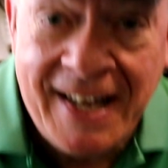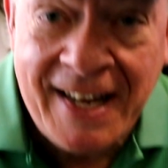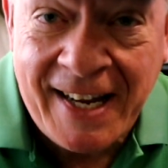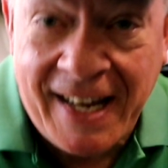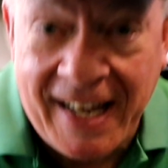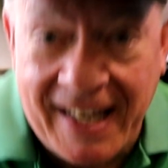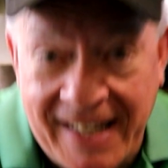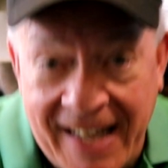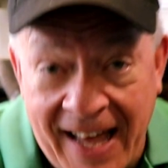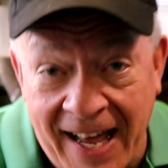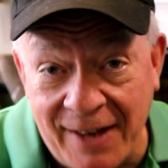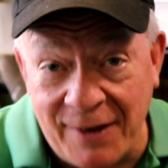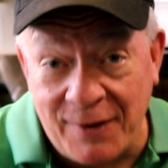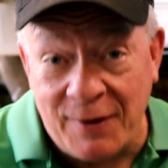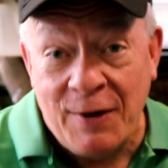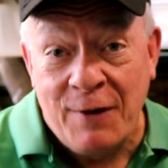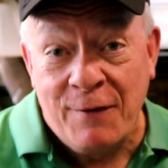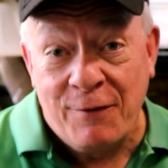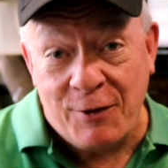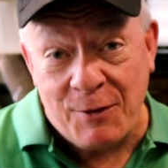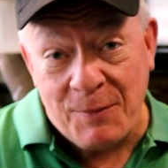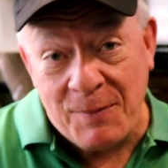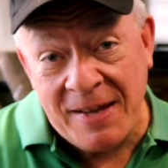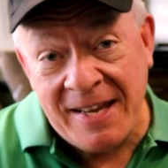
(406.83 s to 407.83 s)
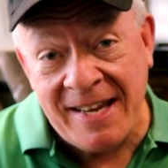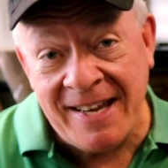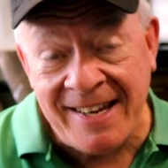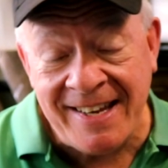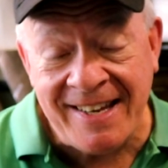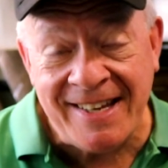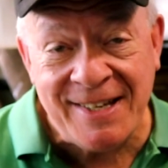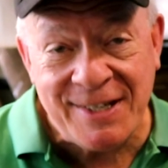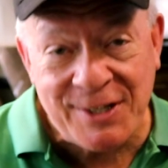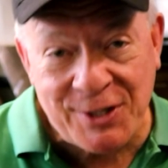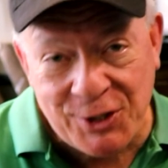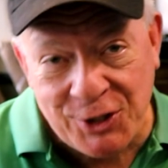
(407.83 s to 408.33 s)
And that, for me,
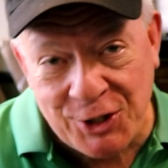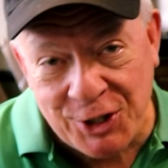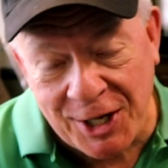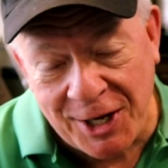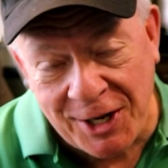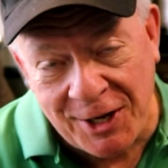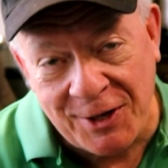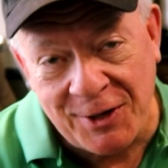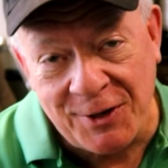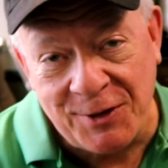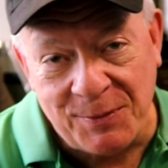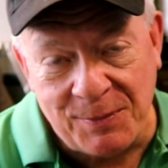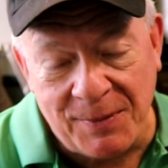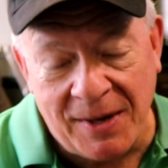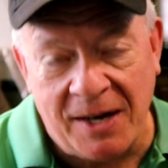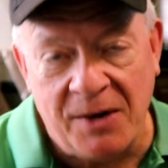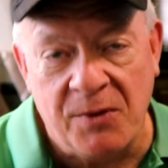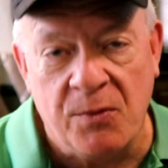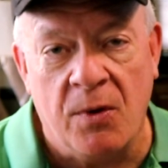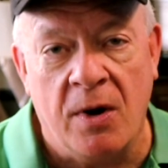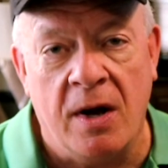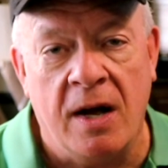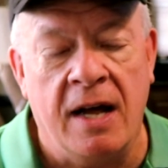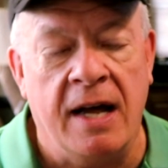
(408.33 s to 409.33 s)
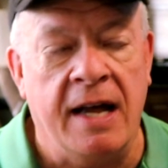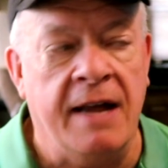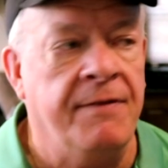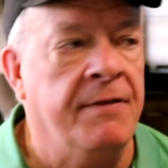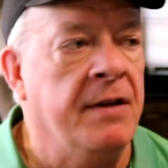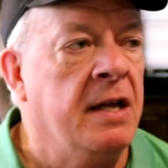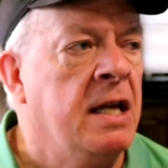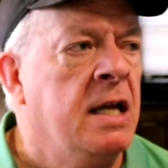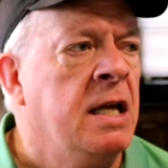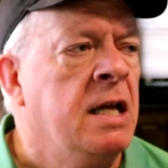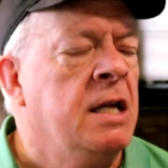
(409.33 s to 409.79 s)
is Joan, my wife.